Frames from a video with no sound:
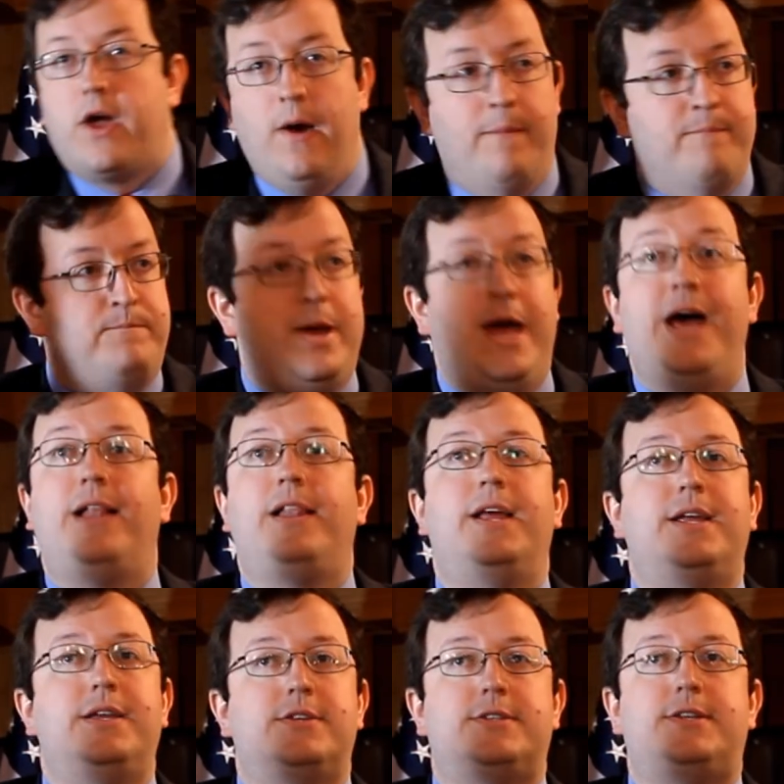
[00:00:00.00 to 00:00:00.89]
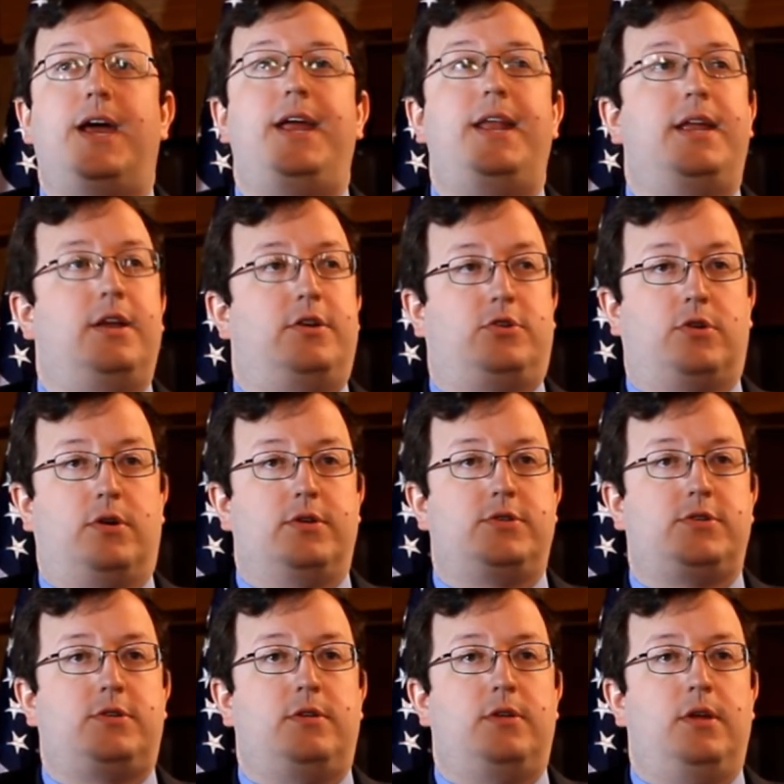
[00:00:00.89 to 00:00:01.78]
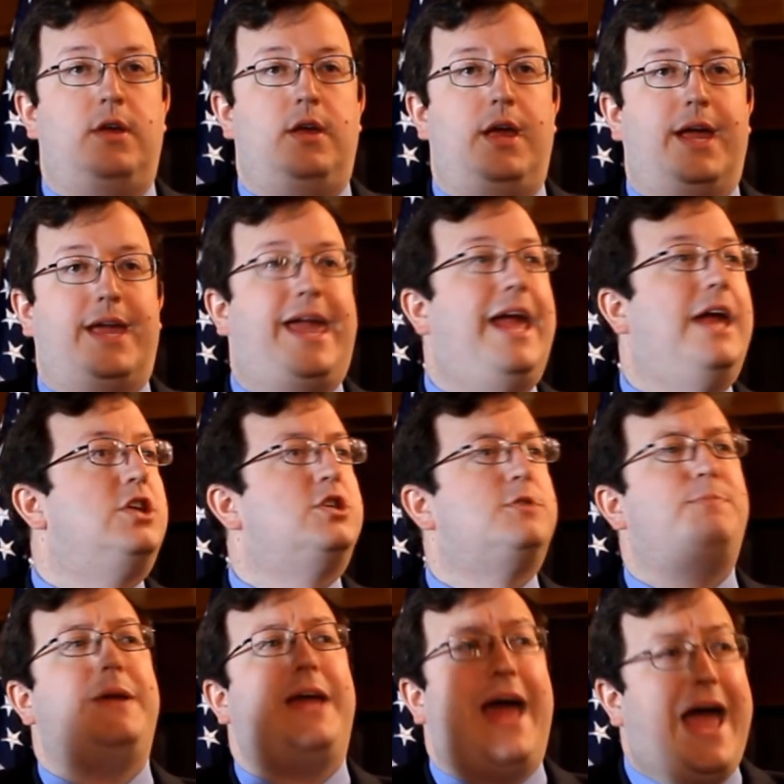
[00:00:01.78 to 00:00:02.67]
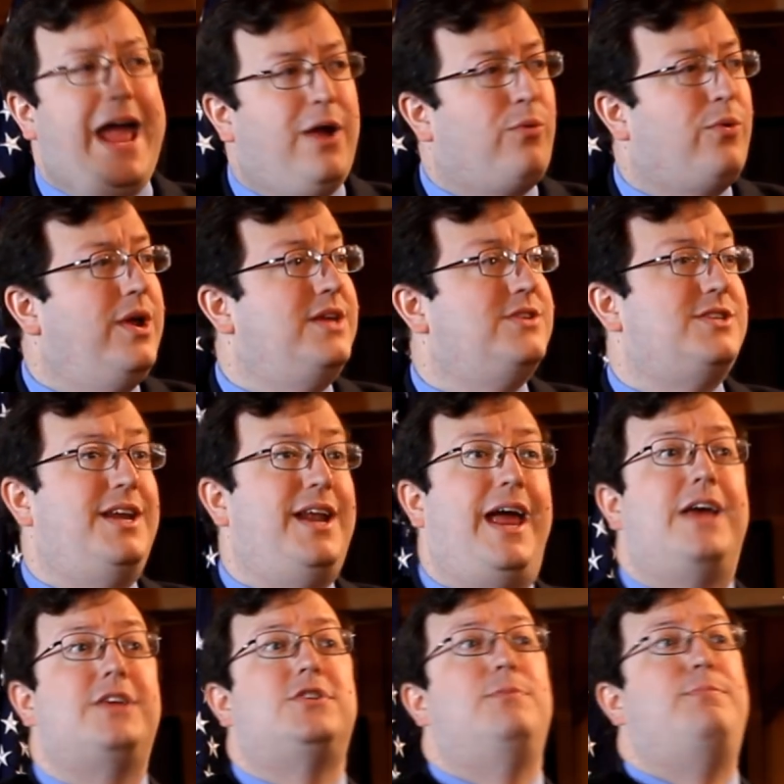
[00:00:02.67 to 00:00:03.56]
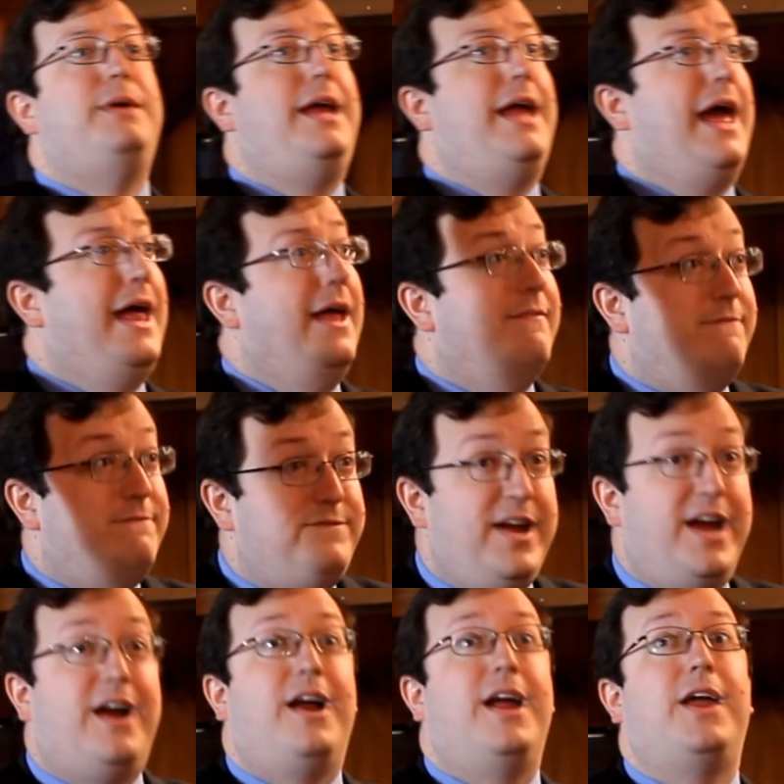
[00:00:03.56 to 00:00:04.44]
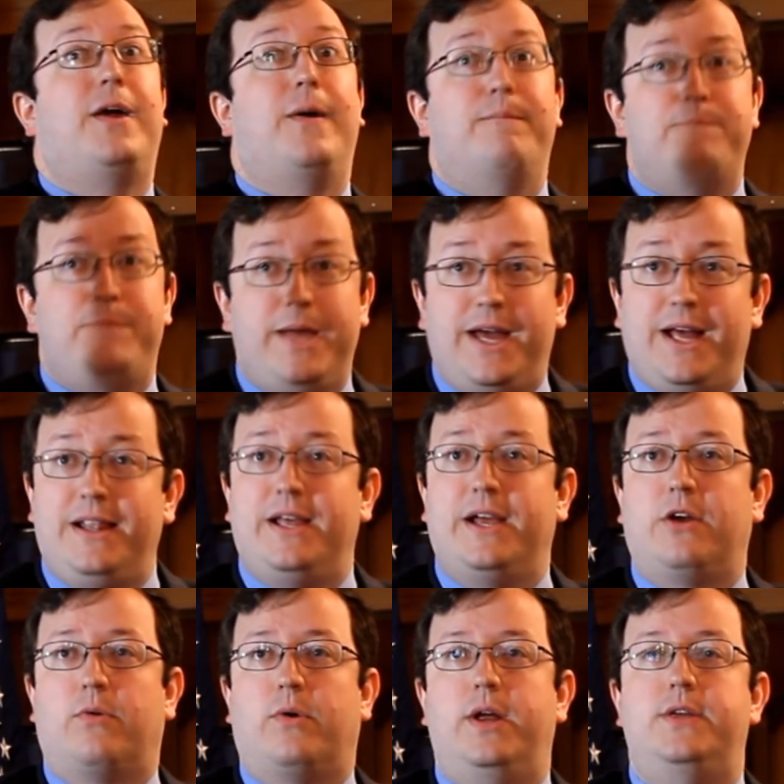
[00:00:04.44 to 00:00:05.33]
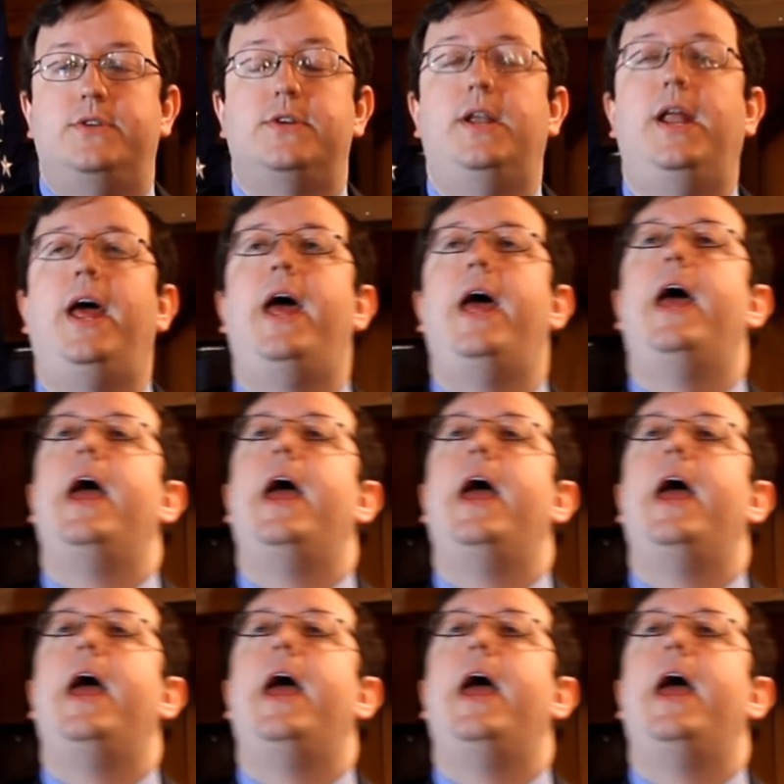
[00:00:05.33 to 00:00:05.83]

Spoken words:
a compelling state interest. It can't just be a reason, it has to be a very compelling reason.